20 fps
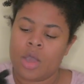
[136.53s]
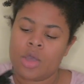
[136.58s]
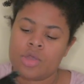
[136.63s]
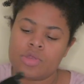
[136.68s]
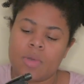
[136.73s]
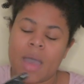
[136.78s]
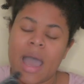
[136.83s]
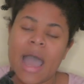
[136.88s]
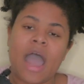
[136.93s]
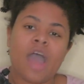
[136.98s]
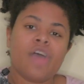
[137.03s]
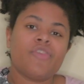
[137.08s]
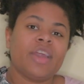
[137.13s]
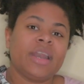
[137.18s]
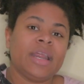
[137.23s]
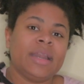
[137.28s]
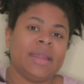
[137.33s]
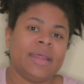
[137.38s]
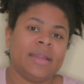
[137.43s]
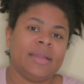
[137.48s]
So I
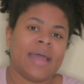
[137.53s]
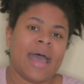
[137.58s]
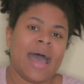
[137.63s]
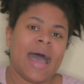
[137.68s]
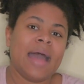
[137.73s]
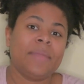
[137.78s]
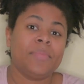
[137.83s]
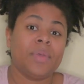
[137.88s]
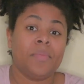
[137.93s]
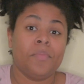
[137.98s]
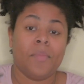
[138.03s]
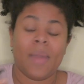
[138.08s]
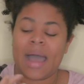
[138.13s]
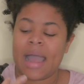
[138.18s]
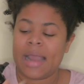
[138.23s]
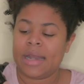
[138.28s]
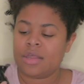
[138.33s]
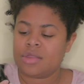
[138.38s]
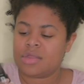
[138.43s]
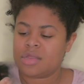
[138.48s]
already did that, but
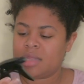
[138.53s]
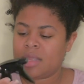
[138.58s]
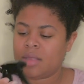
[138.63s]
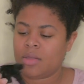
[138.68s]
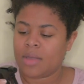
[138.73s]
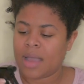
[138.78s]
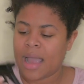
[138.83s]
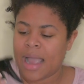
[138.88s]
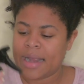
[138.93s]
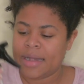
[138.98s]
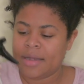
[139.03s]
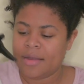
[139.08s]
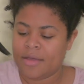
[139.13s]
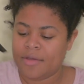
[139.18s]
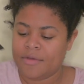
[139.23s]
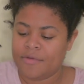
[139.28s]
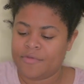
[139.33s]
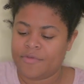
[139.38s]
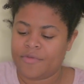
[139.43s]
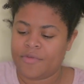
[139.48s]
mine is still kind
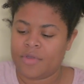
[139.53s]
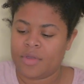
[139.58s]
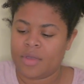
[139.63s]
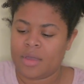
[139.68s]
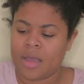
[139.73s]
of